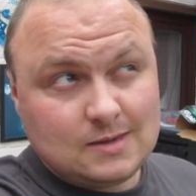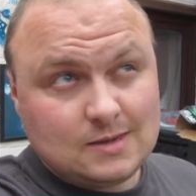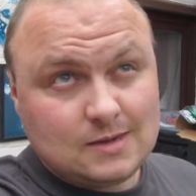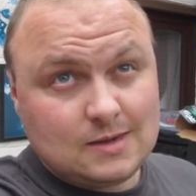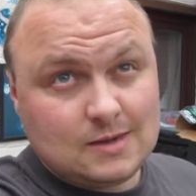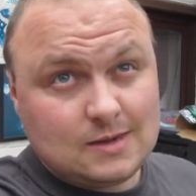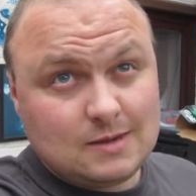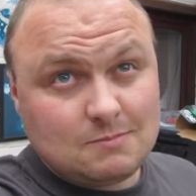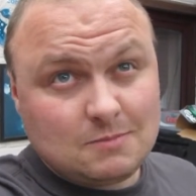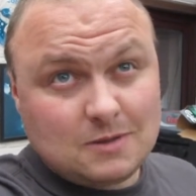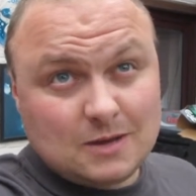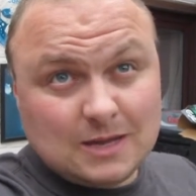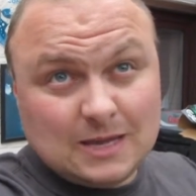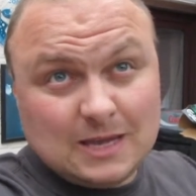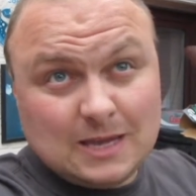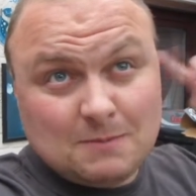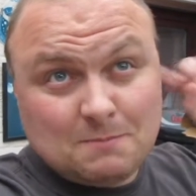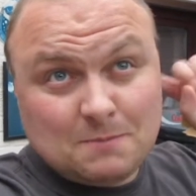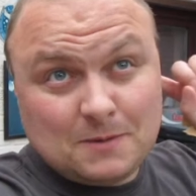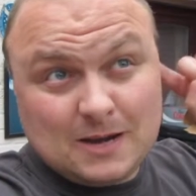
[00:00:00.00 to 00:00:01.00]
I'm going
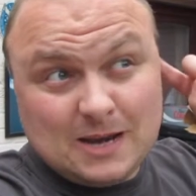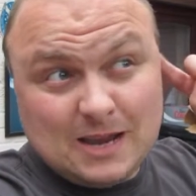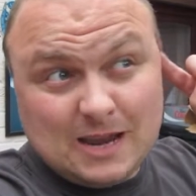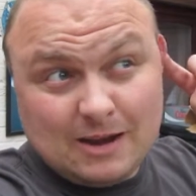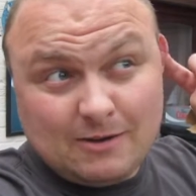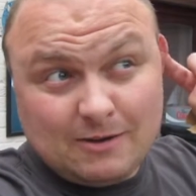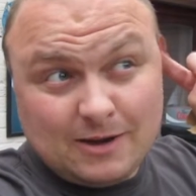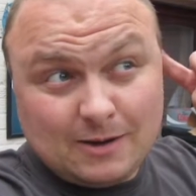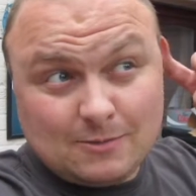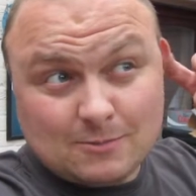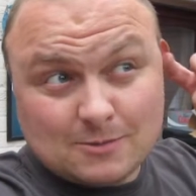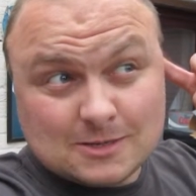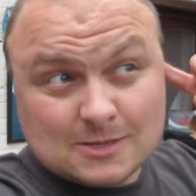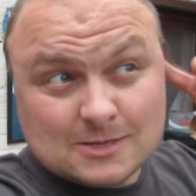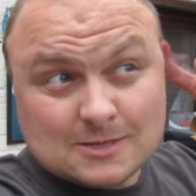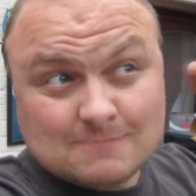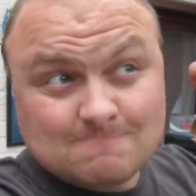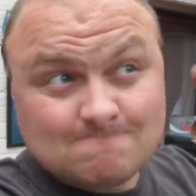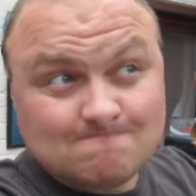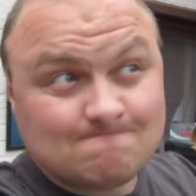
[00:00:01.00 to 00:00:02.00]
to keep an ear out.